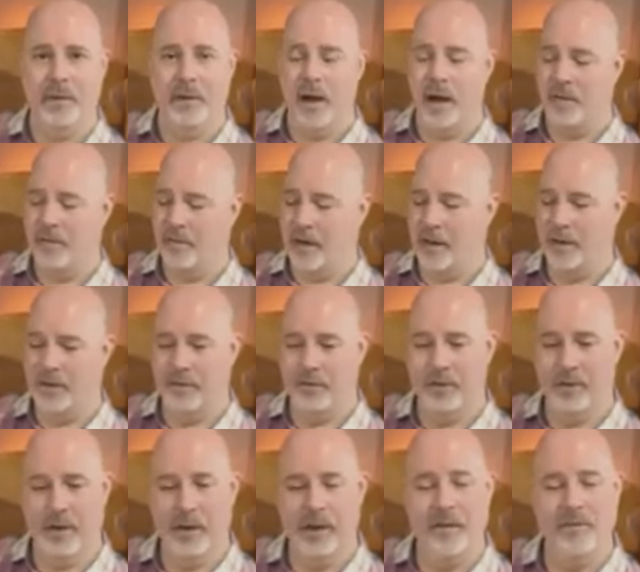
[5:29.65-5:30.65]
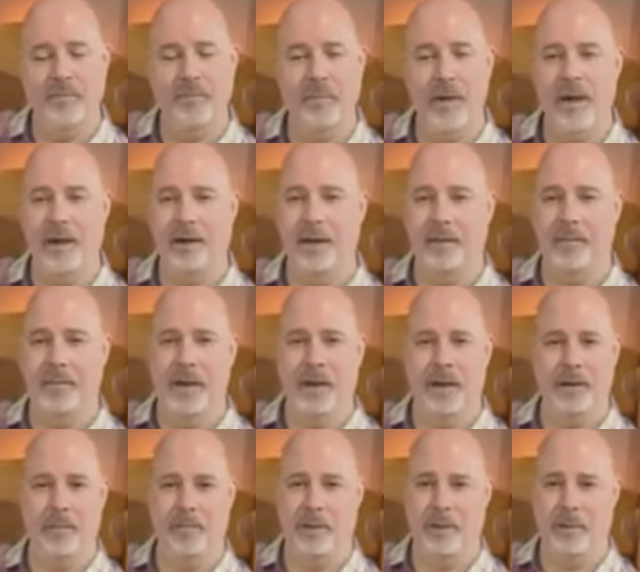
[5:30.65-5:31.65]
I've had to forgive many,
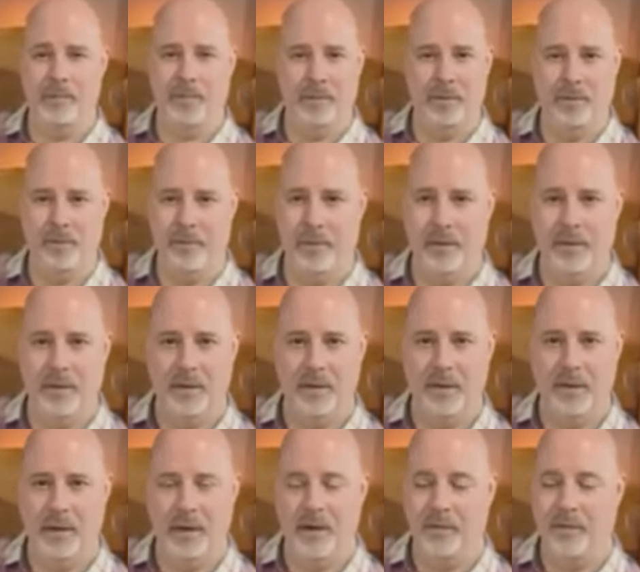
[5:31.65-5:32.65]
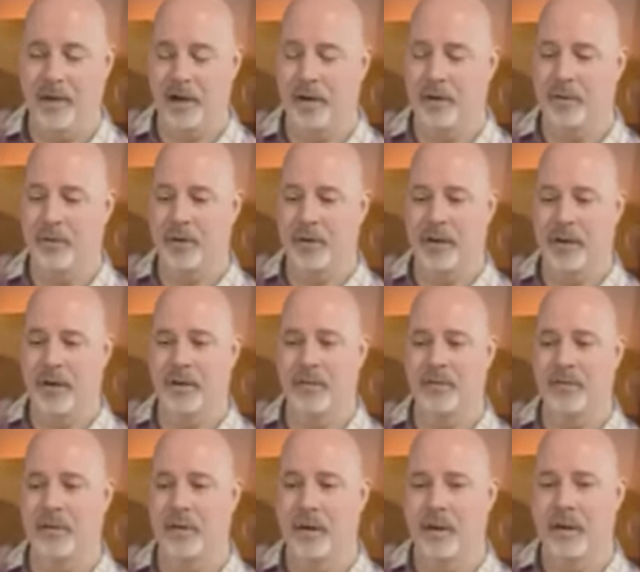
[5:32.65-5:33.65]
many people. I've had to forgive
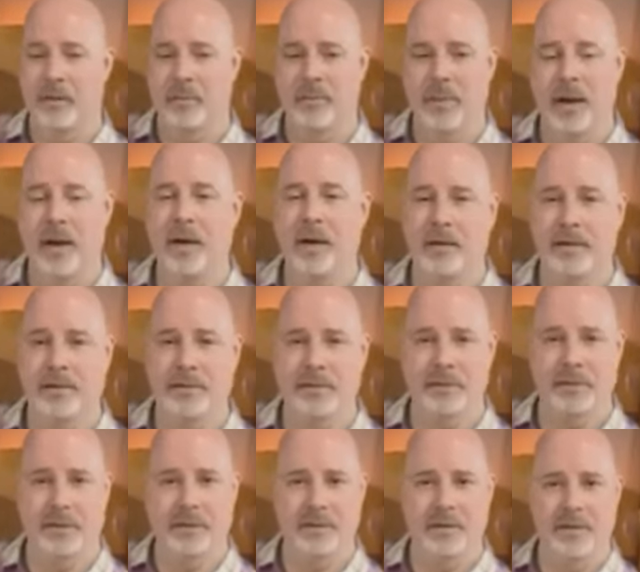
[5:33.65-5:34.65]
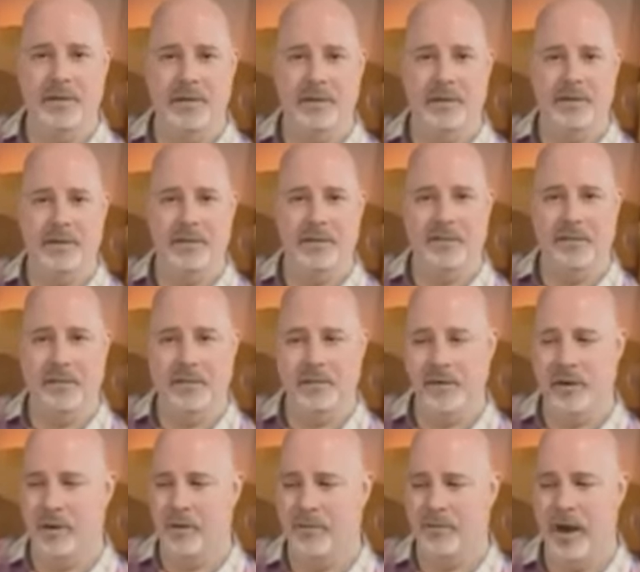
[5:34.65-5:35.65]
parents and, and you
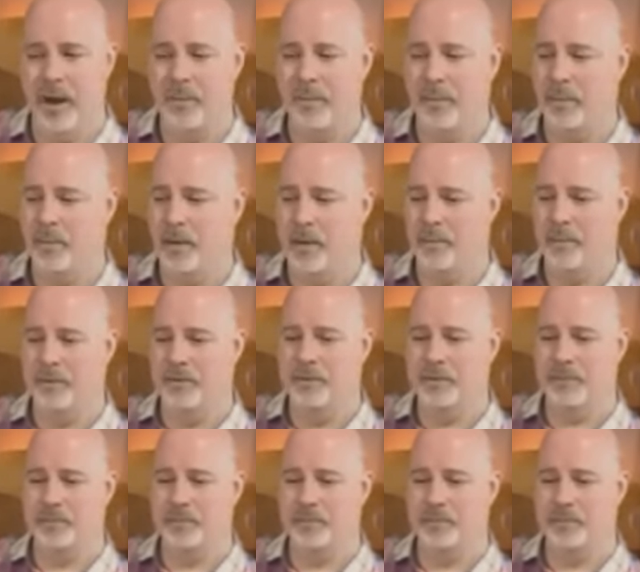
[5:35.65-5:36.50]
know, family members.